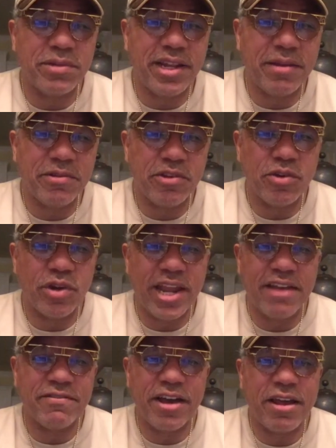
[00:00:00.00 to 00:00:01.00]
your
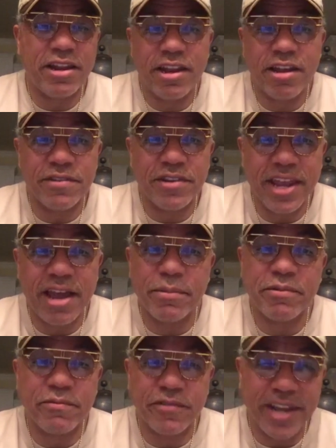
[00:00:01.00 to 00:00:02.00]
life. I love you now,
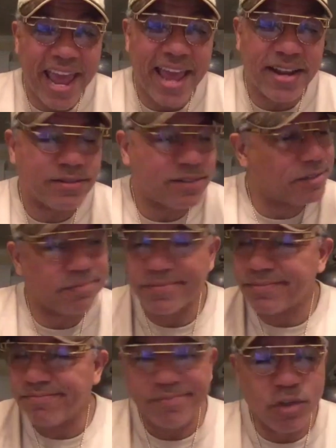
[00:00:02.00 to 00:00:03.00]
but for that,
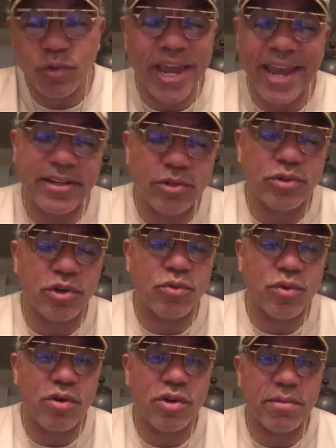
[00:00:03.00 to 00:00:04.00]
you can't do no
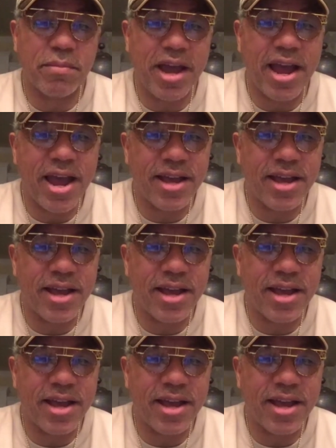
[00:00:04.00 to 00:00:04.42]
wrong in my eyes.